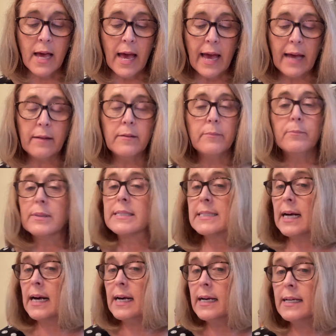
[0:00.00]
And
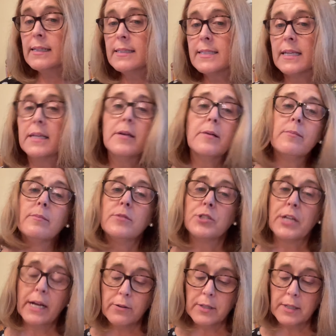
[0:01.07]
besides him
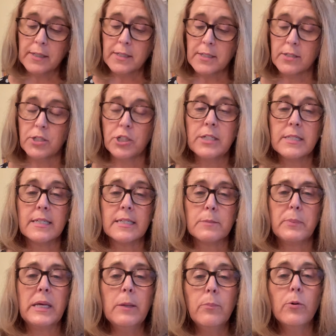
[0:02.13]
shouting to Jesus,
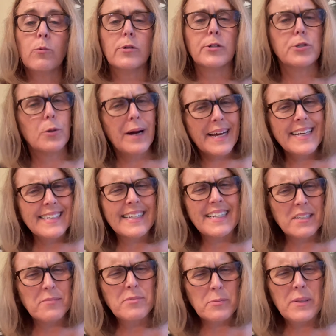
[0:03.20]
people were trying to get
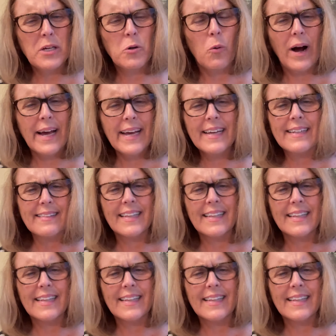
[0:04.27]
him to be quiet.